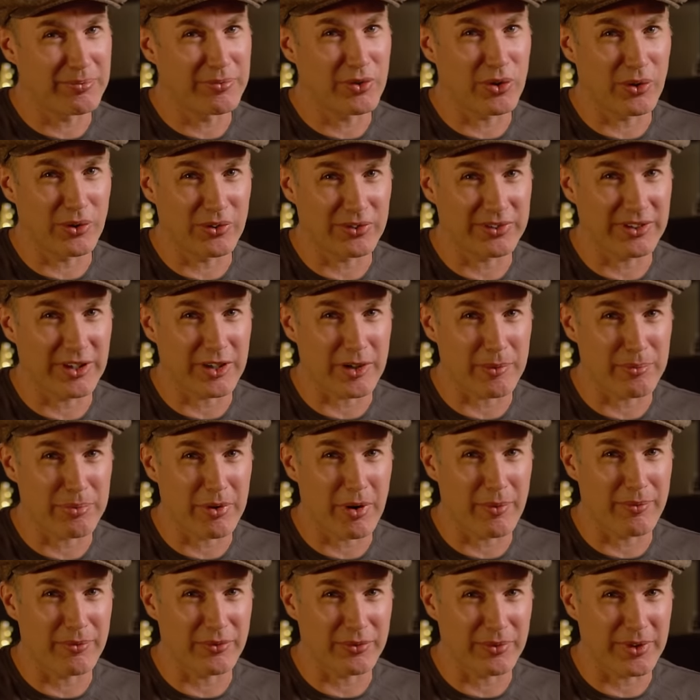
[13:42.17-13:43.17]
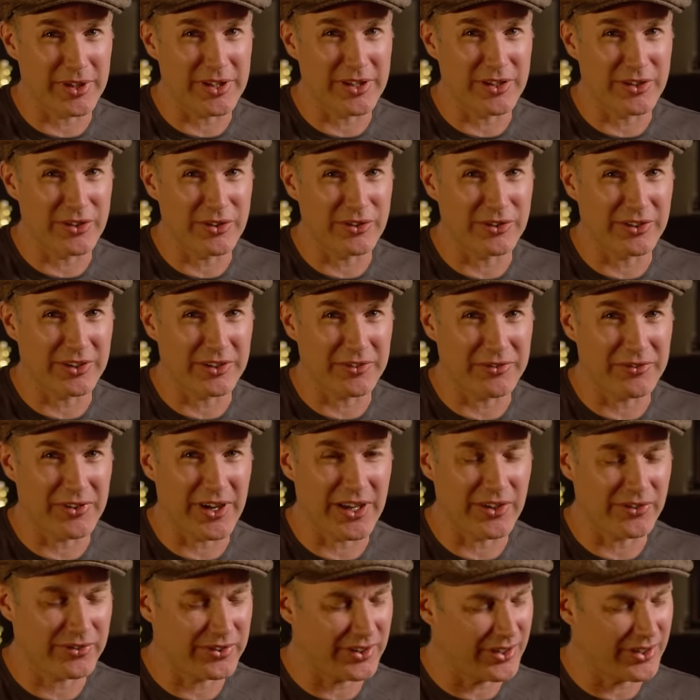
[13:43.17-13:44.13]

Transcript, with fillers: cause a lot of problems when you're using fuzz.